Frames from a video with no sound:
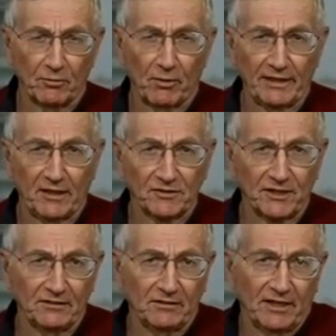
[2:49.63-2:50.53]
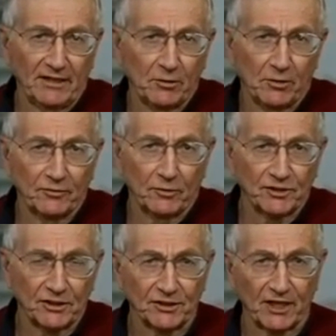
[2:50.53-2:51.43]
the White House said they know of no
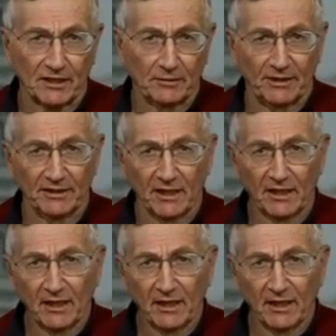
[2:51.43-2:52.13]
such document,